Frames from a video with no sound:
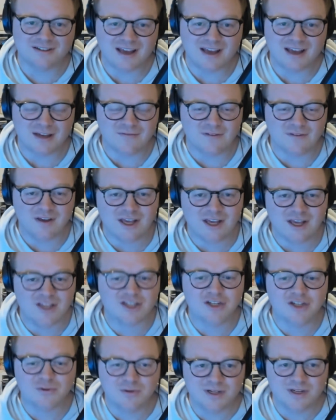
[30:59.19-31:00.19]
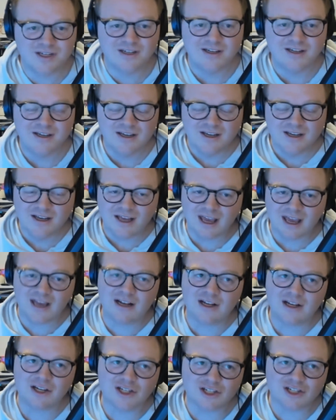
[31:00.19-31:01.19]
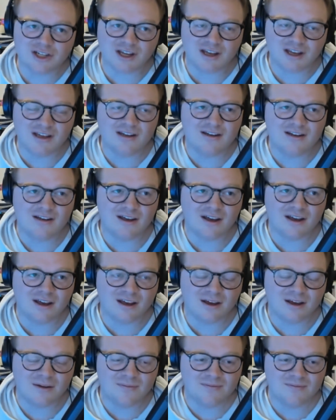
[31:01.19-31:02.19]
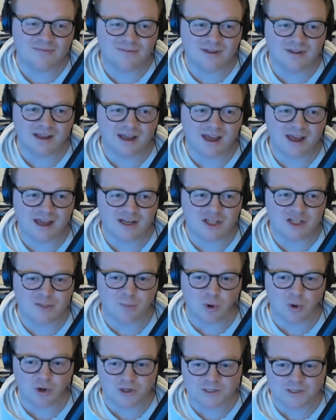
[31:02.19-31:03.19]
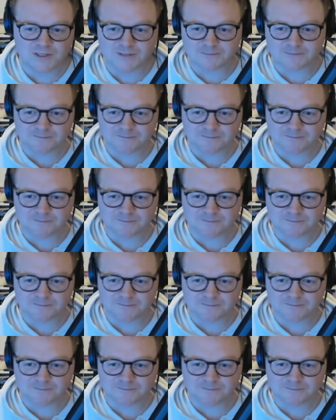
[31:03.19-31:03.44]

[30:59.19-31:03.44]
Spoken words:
I have history, English, and sports.